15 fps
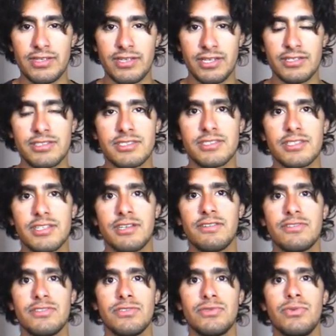text,
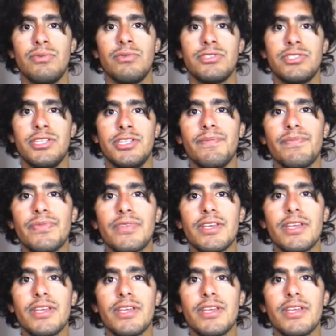as we will see.